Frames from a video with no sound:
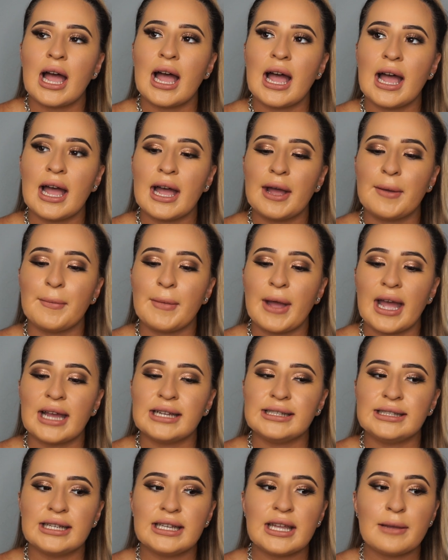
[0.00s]

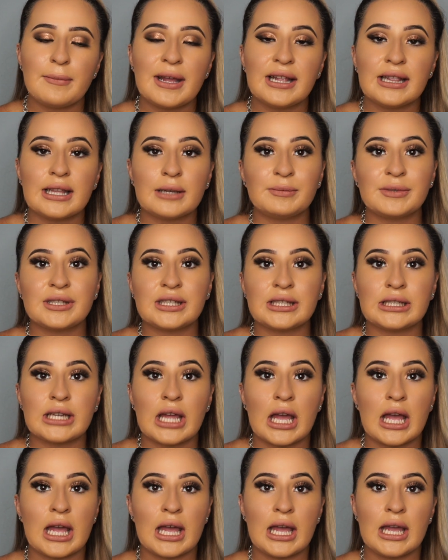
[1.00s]
I did get my lips
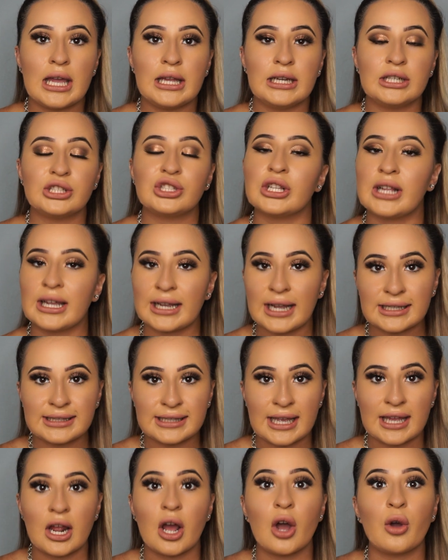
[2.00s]
done, so like I
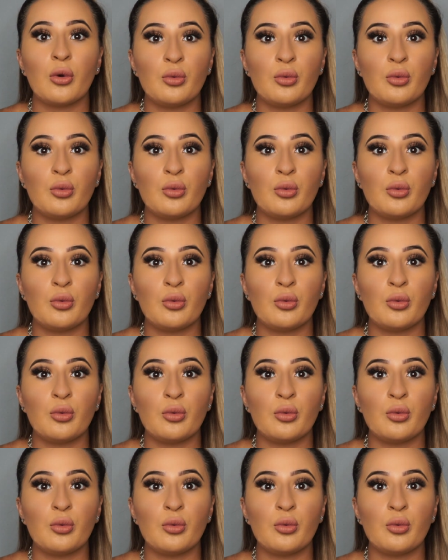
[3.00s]
said,